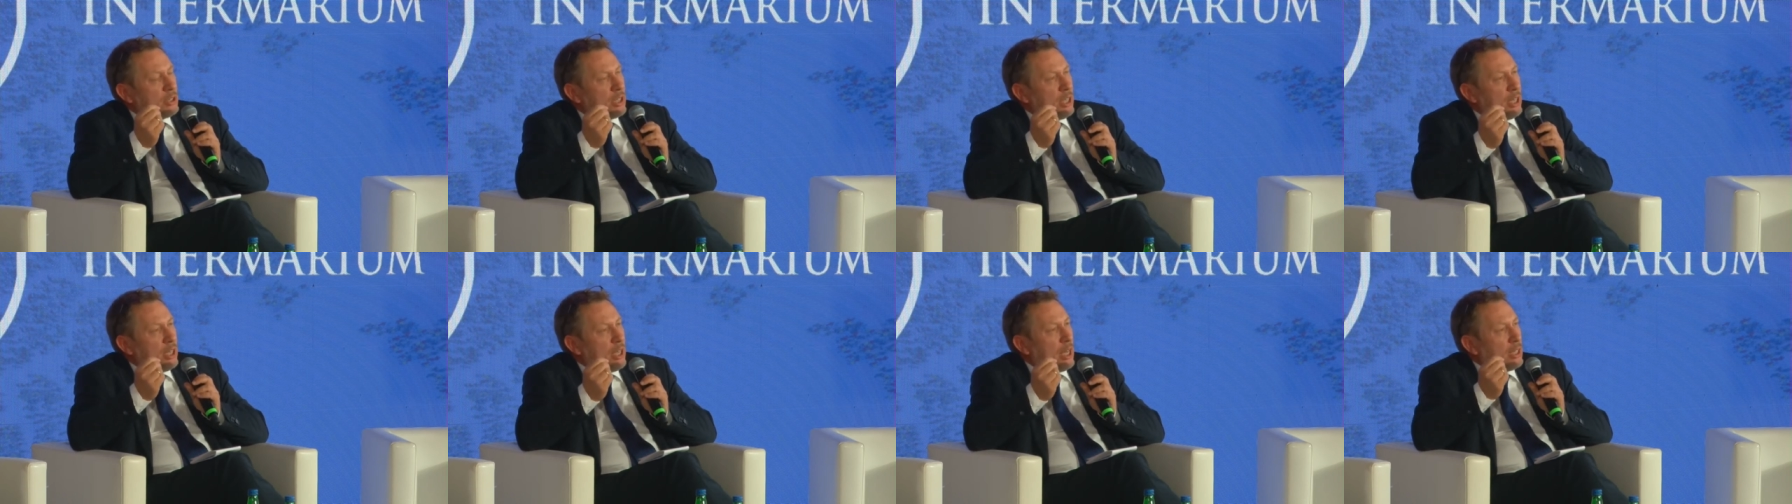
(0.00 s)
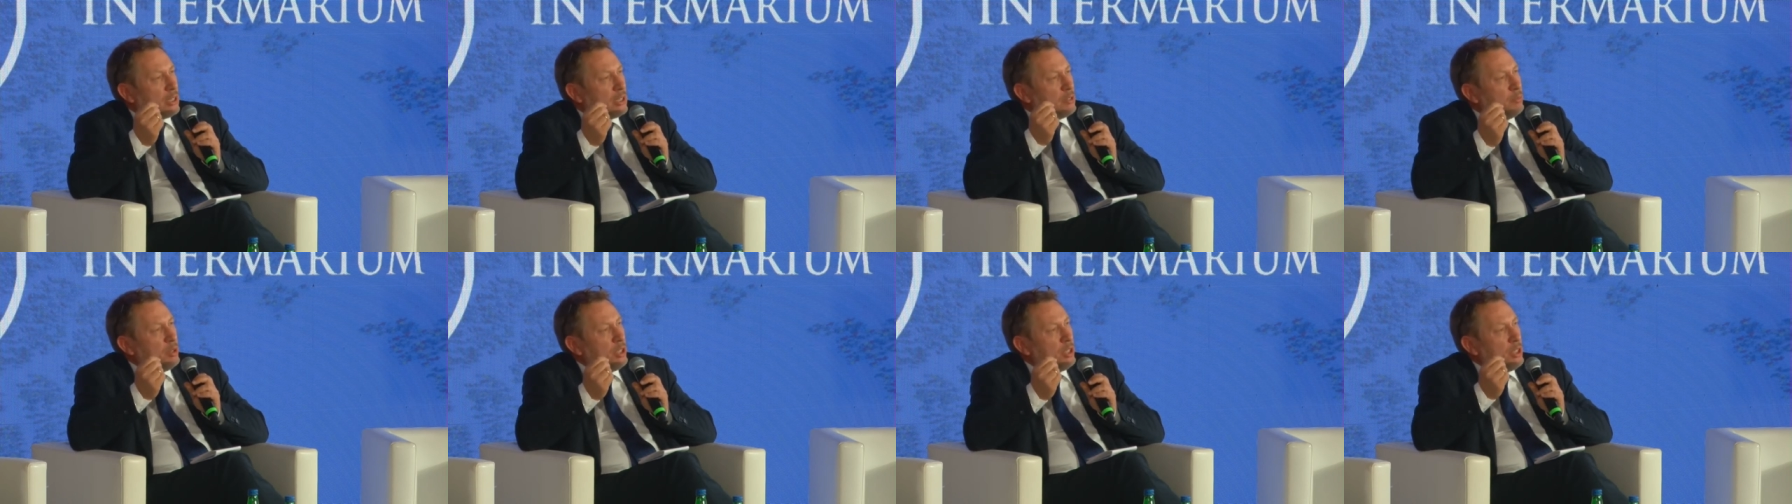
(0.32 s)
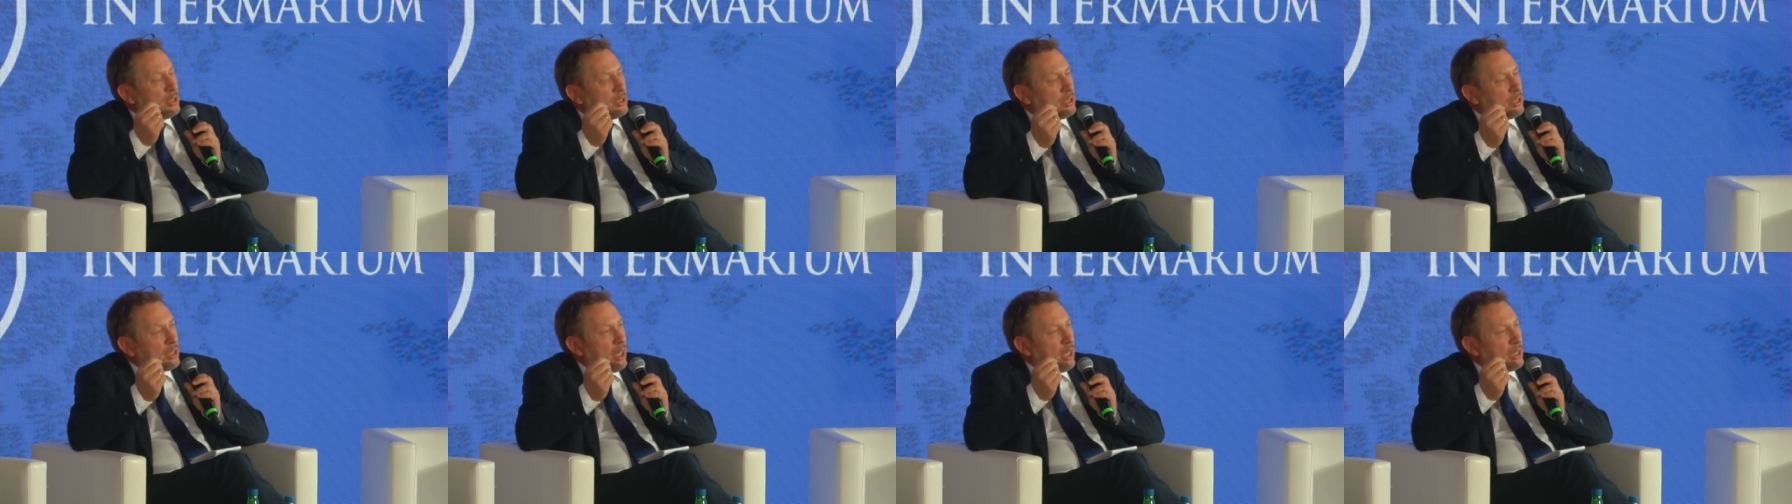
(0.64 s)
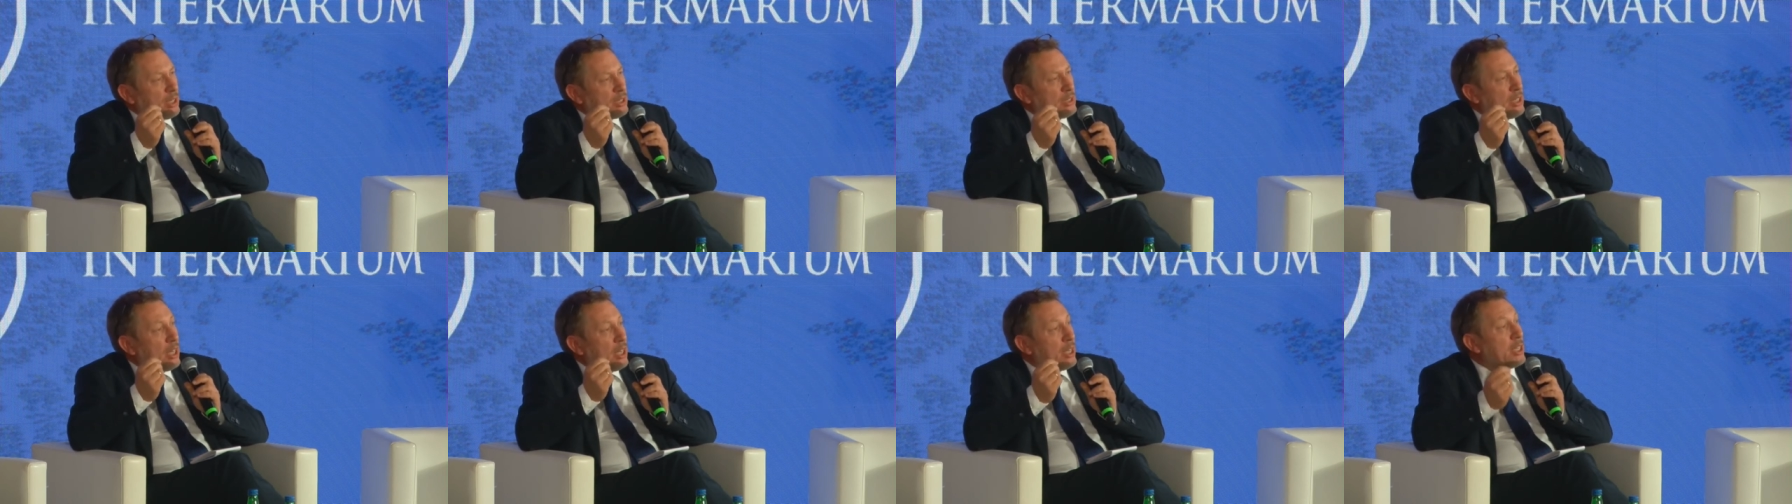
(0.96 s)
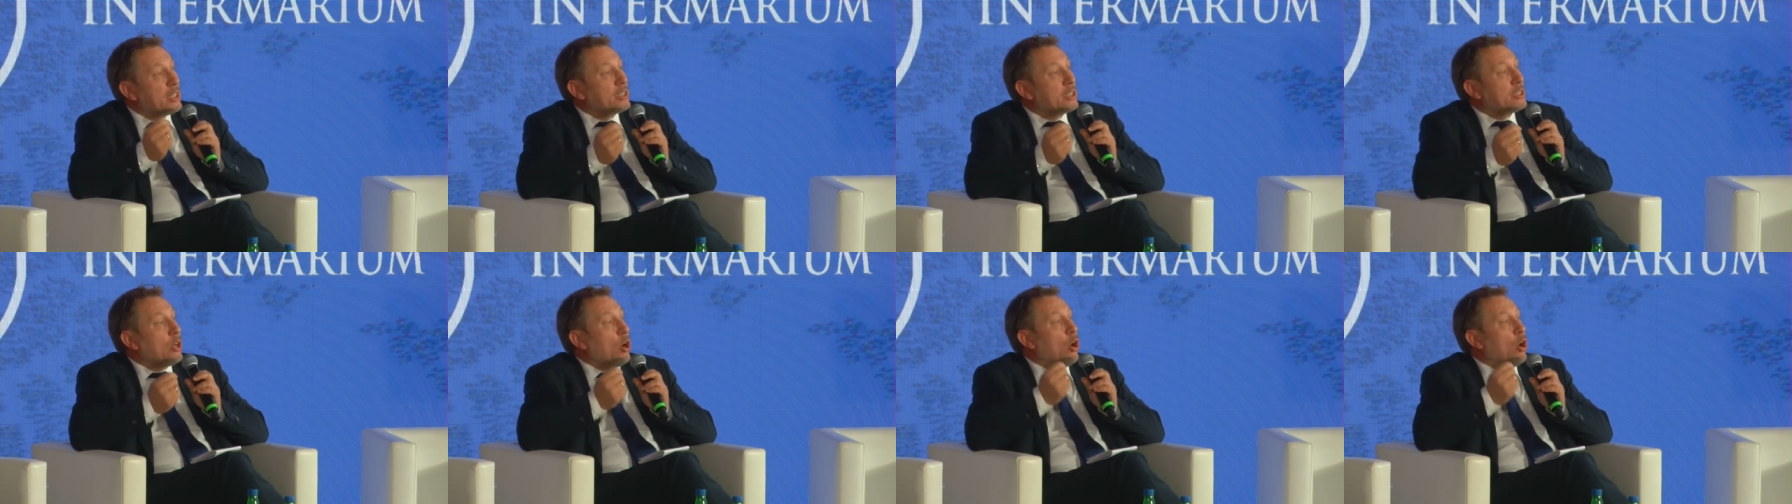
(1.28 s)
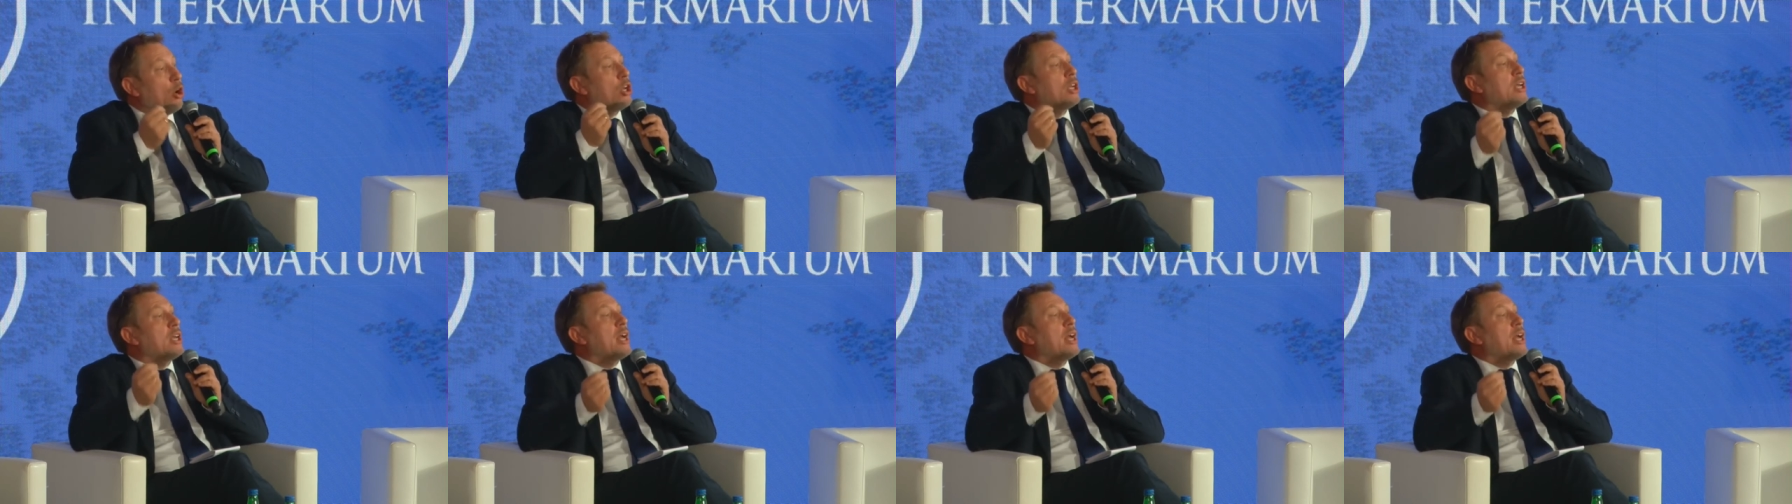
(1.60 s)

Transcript: In the Roman civilization,